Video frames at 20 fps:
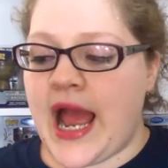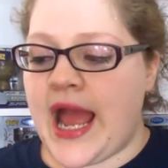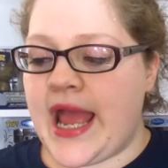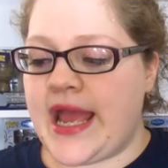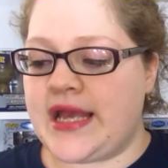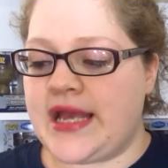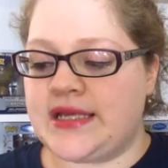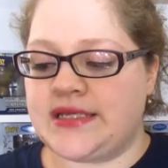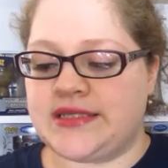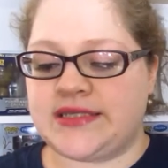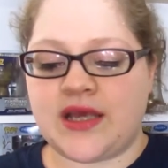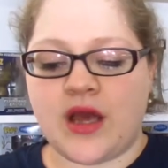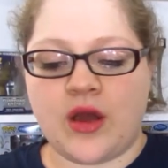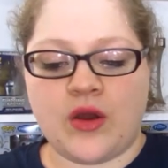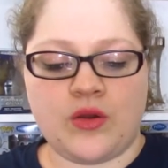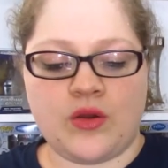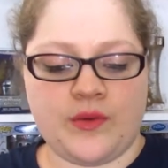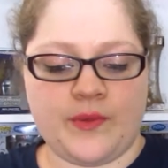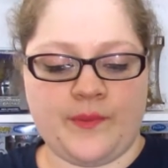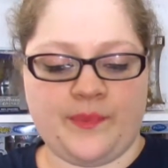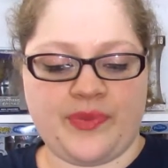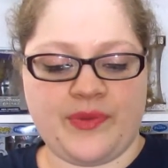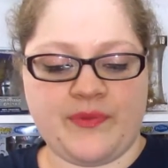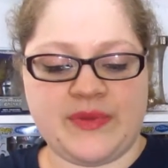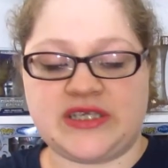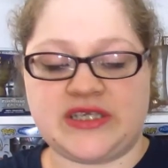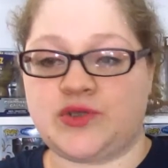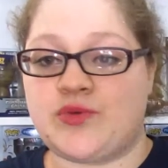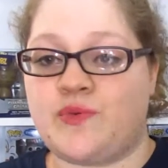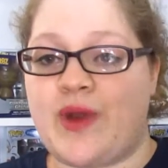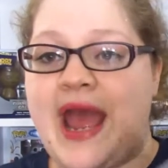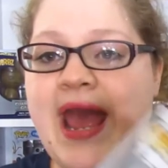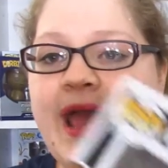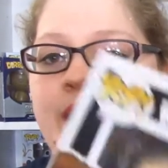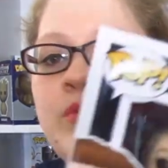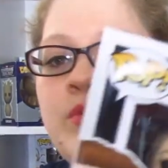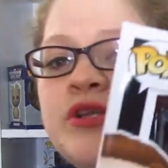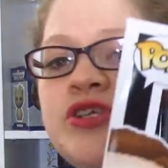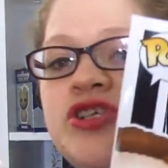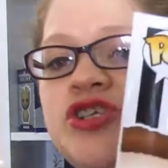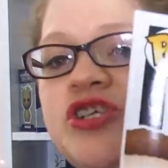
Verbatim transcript: is Miss Rey, which